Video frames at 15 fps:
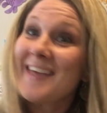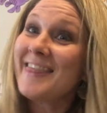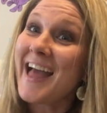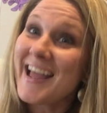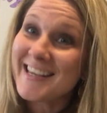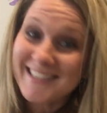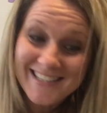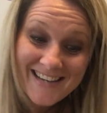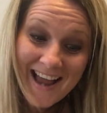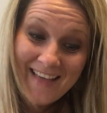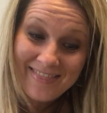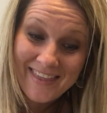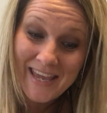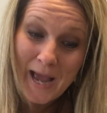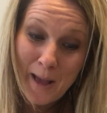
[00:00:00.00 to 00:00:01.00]
That is
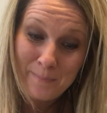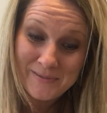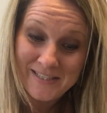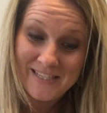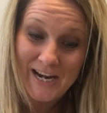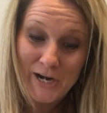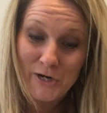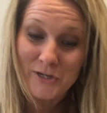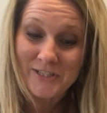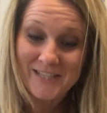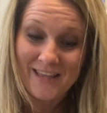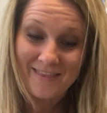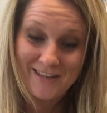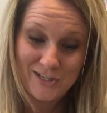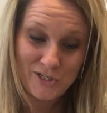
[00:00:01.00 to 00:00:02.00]
not the upstairs
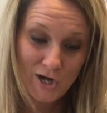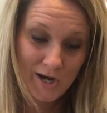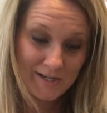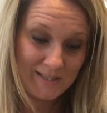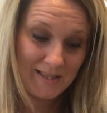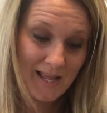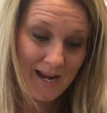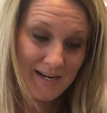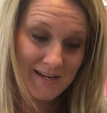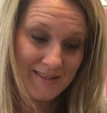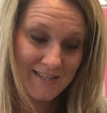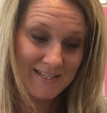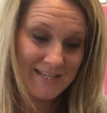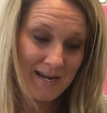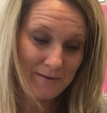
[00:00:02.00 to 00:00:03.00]
and the dotted line and
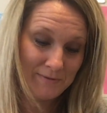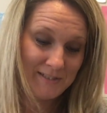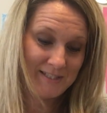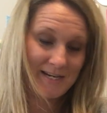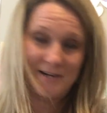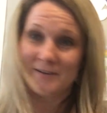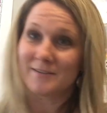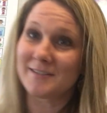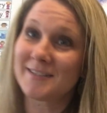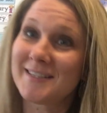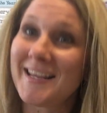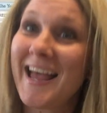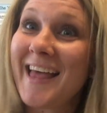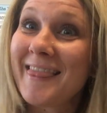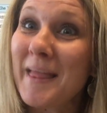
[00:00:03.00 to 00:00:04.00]
the
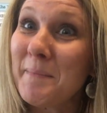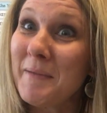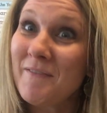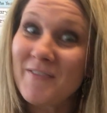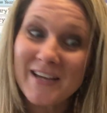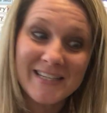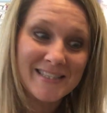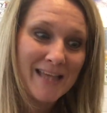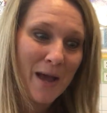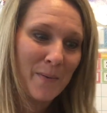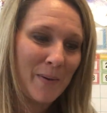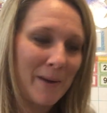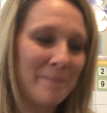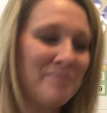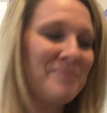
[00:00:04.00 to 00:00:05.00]
downstairs. Let me fix that
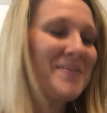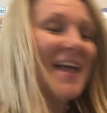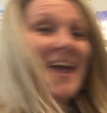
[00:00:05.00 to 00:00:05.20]
one.